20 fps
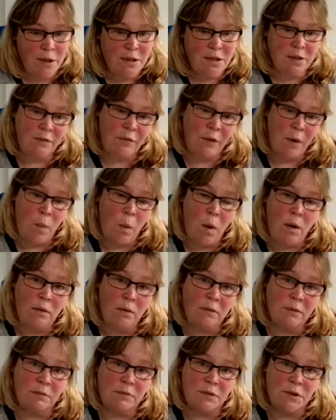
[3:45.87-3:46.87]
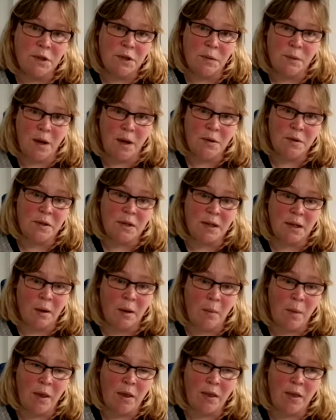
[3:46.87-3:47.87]
So if I want 200 in
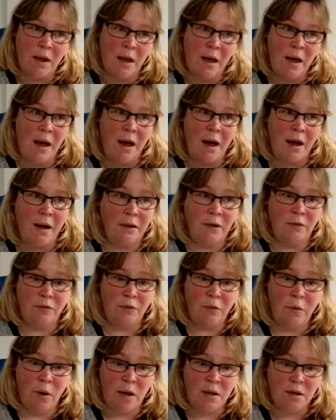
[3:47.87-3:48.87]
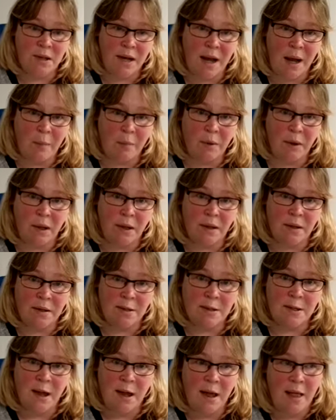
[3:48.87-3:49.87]
a month, I need 400
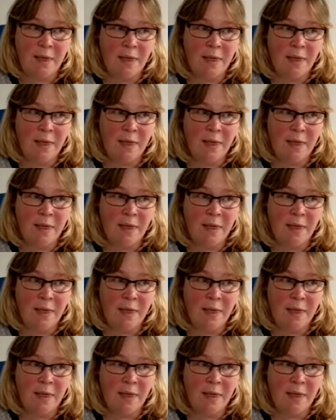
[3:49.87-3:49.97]
applicants.